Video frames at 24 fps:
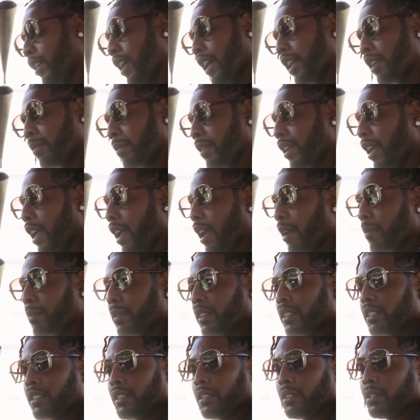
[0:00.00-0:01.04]
You got to be happy
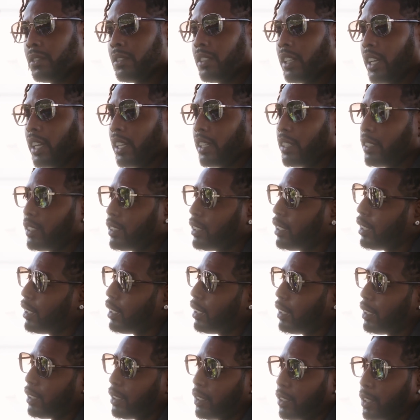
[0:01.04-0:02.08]
too. You can't.
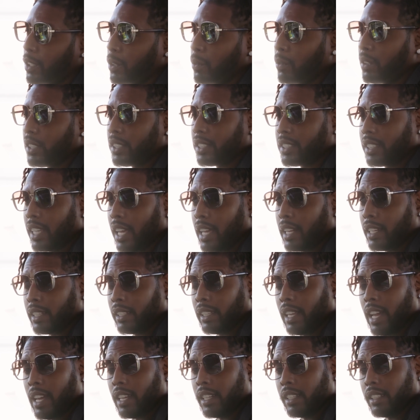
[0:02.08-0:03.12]
You don't want to tie the
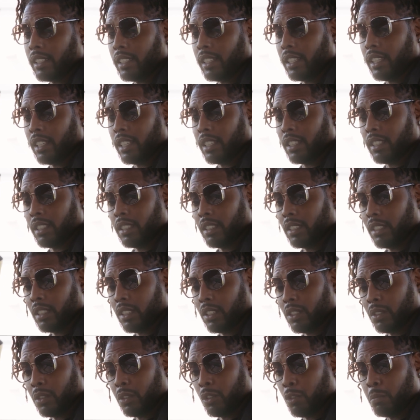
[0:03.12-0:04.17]
knot and then
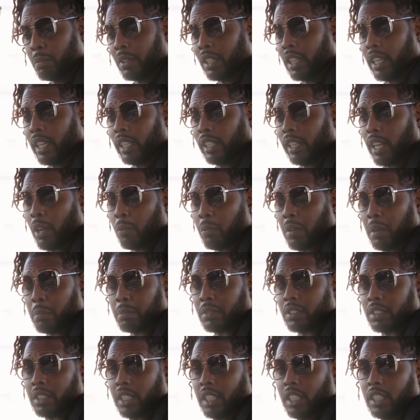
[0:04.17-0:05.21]
you've been getting that
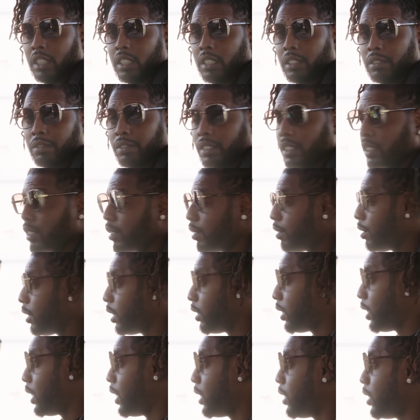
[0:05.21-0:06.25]
representative for,
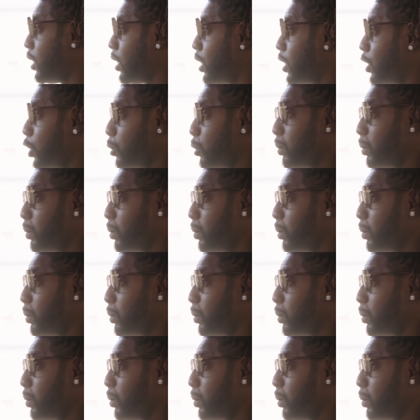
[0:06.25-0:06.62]
for, six years.